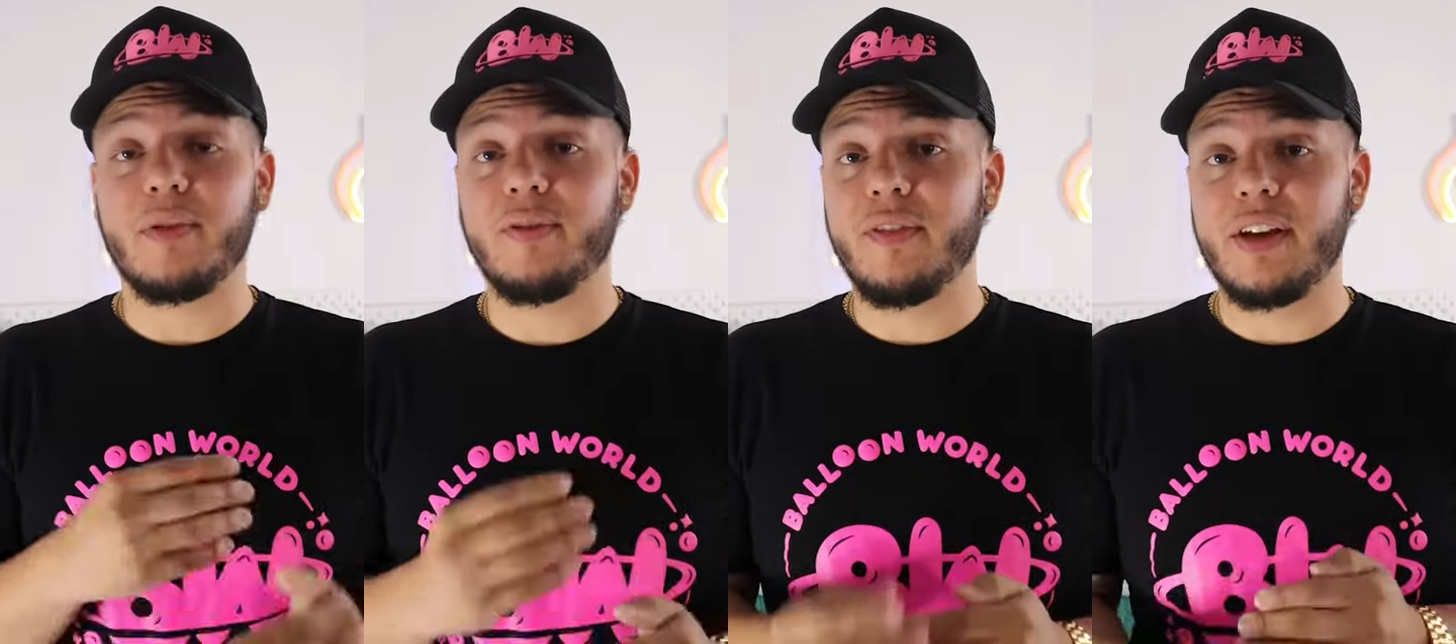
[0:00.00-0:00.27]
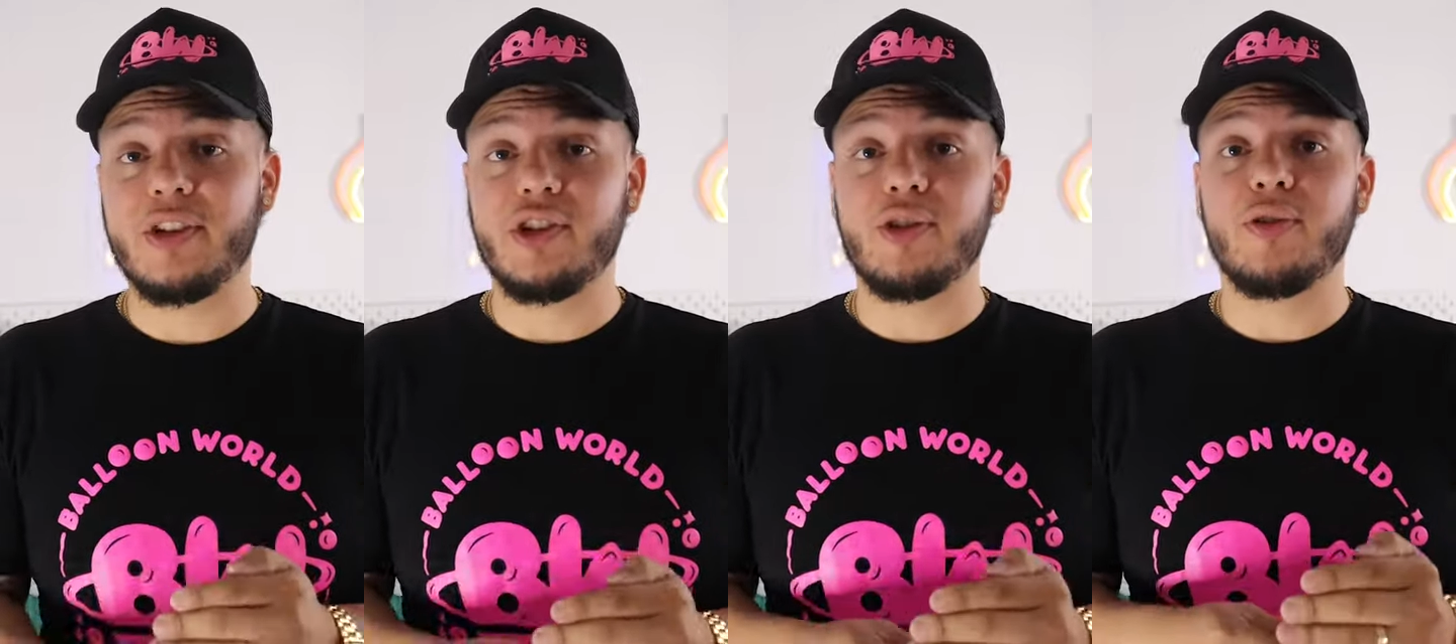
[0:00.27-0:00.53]

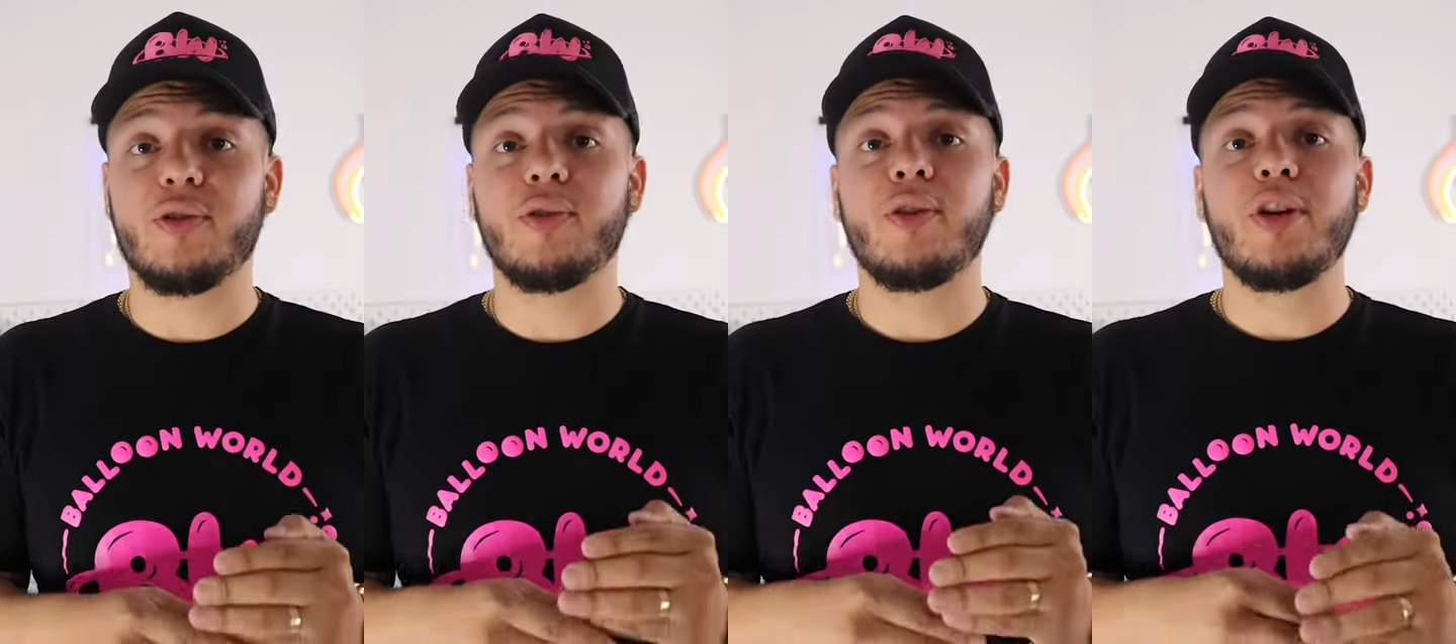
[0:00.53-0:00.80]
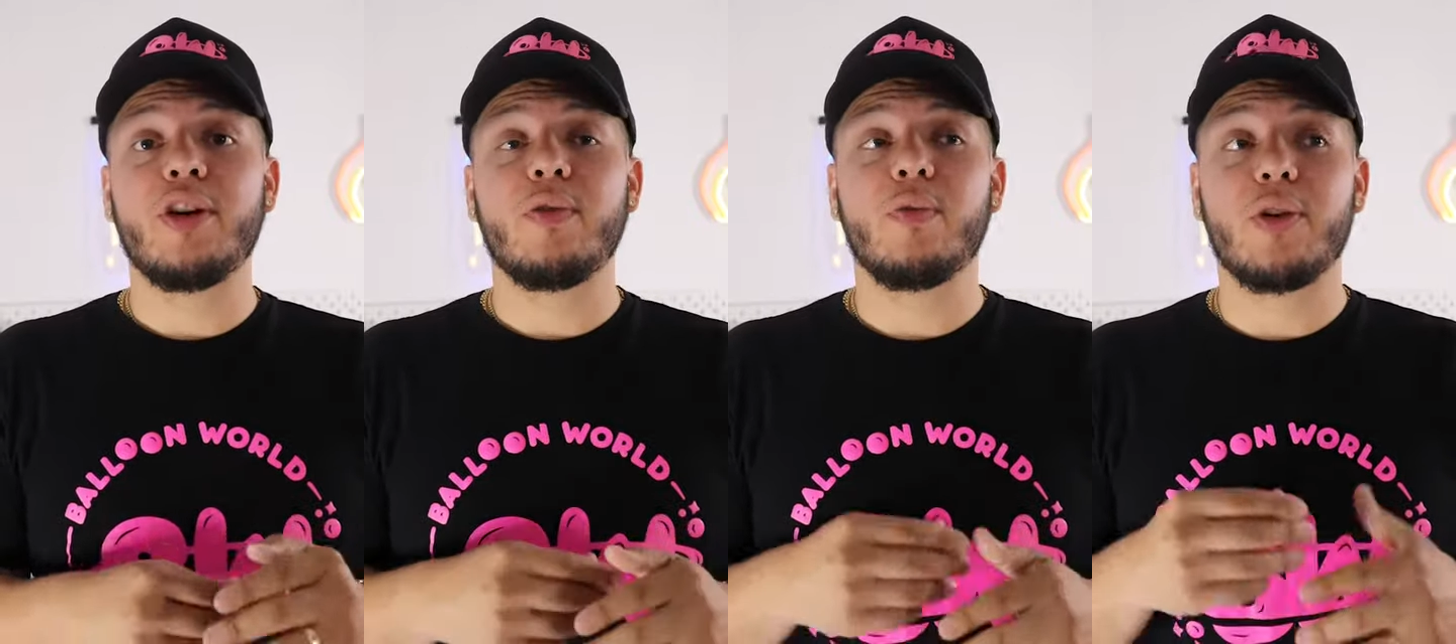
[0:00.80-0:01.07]
professional,
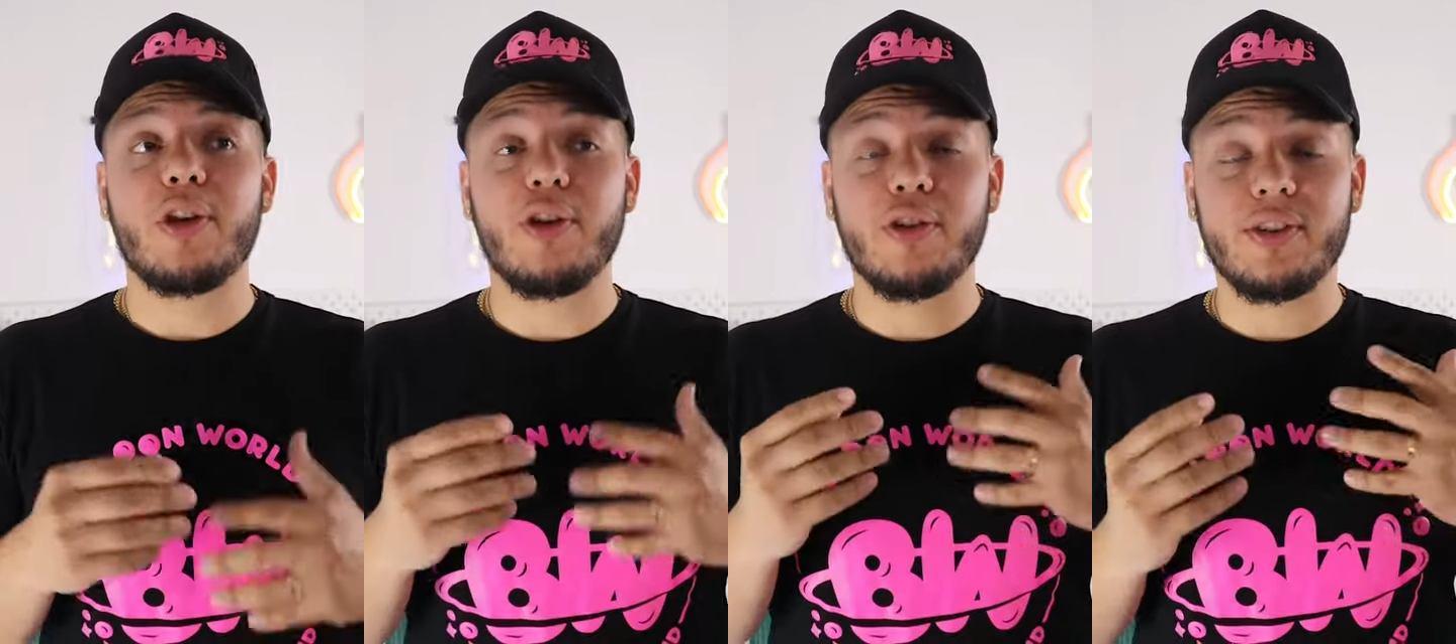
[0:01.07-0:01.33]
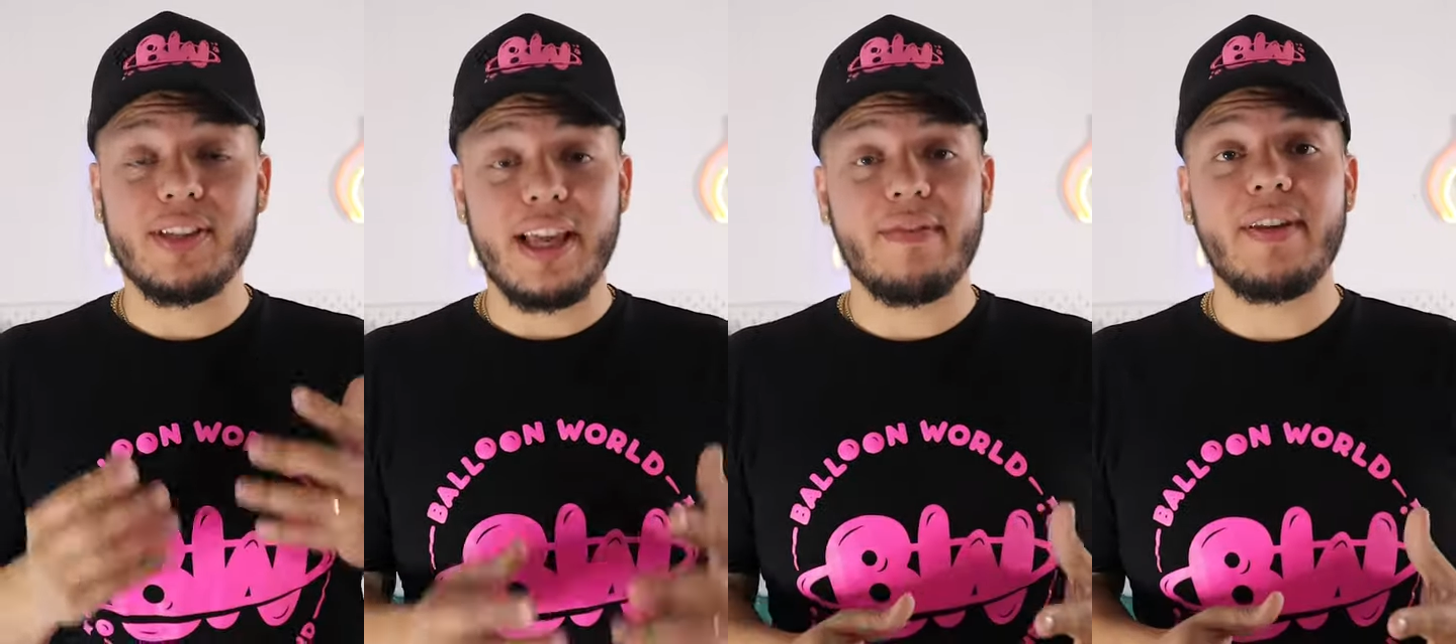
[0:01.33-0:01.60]
where you're
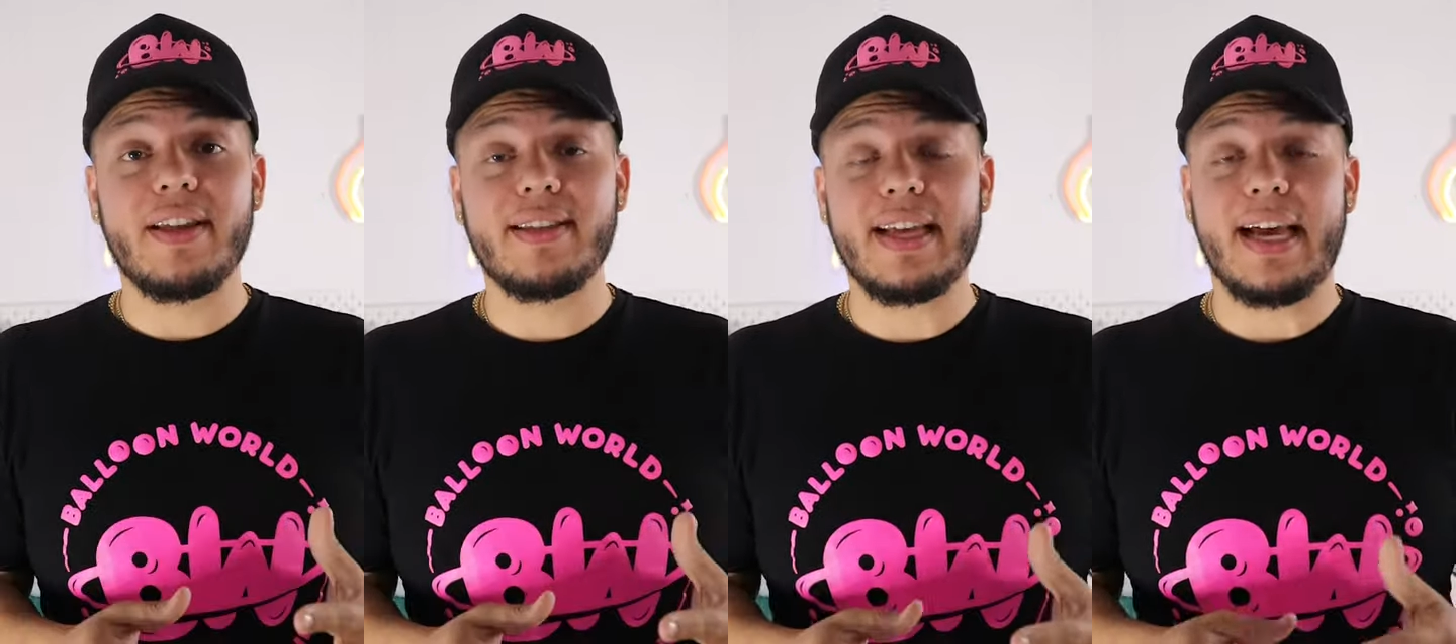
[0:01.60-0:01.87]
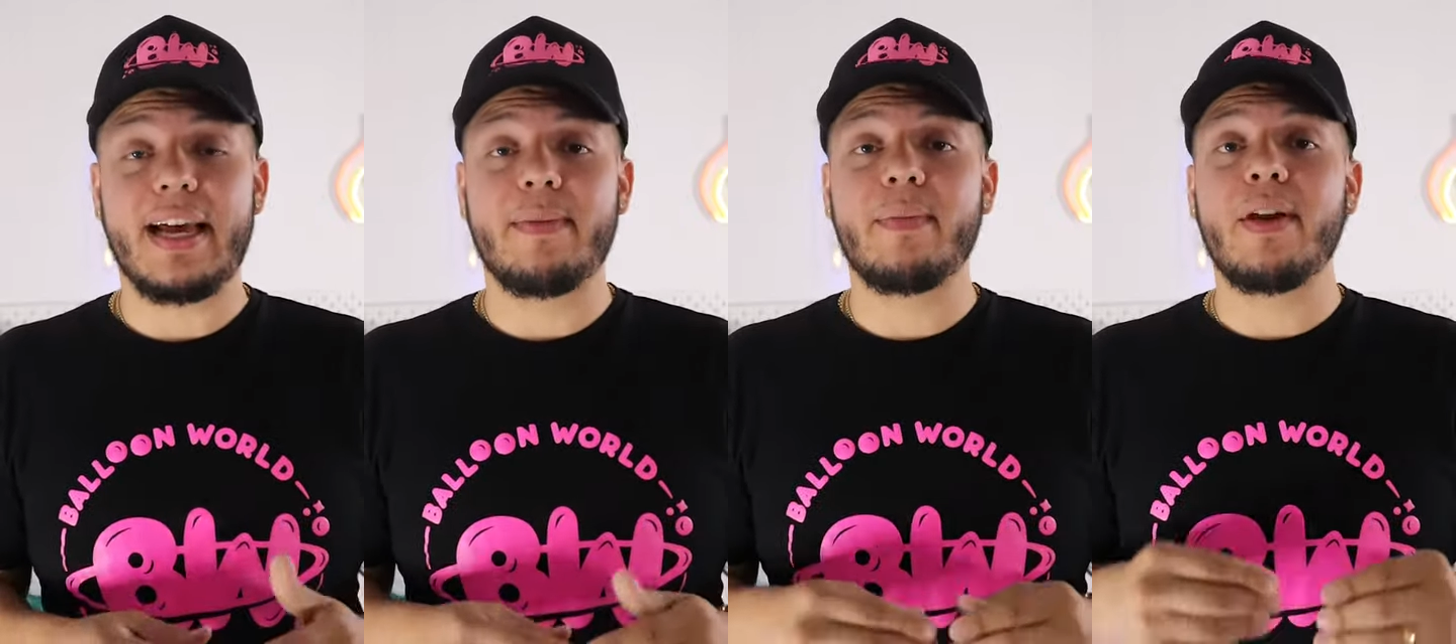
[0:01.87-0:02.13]
saving
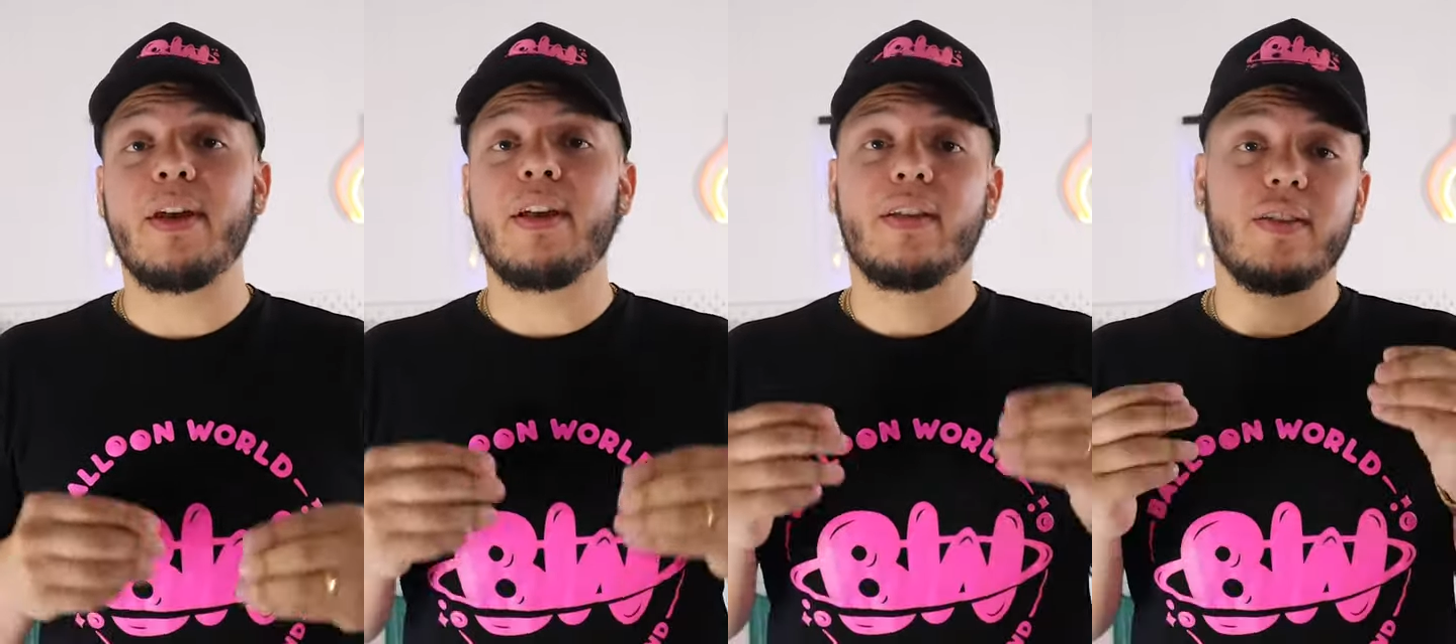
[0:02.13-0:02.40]
time,